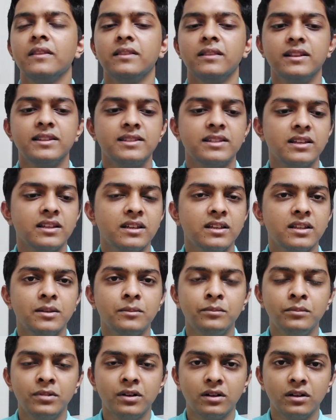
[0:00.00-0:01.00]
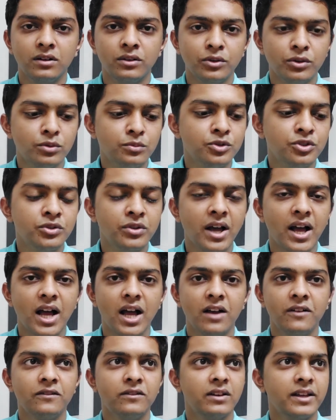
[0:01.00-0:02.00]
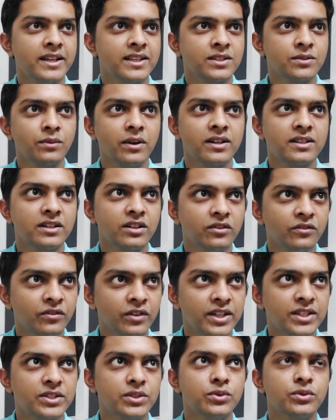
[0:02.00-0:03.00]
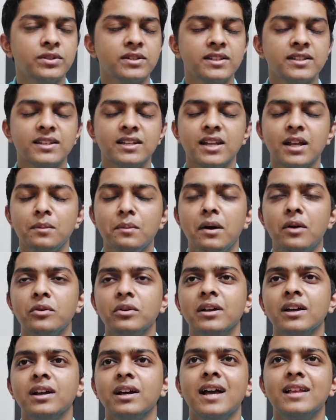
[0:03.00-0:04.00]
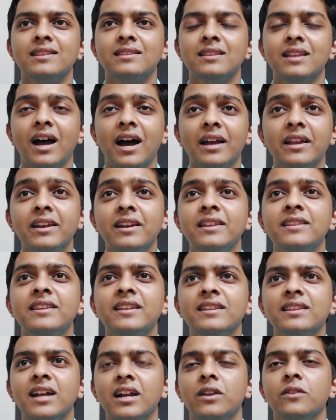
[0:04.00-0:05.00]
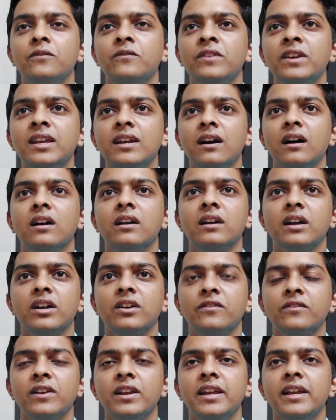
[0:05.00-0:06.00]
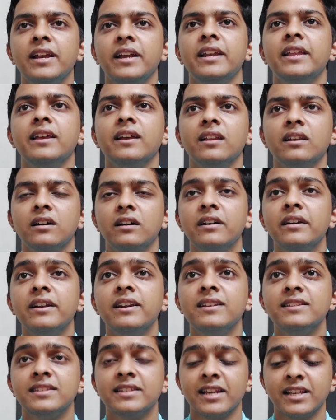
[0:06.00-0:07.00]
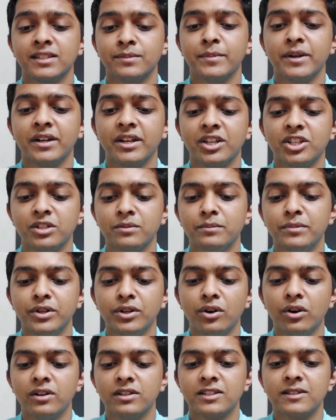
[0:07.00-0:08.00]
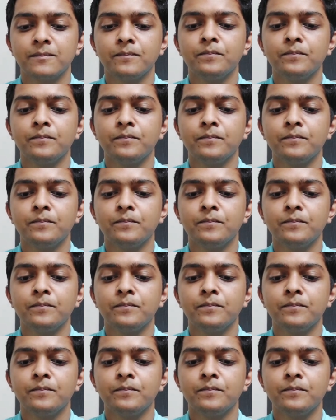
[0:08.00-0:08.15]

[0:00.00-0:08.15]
Let's say the groom should have XYZ of resources and amount. And I really think that we are kind of really hitting an unrealistic expectation, because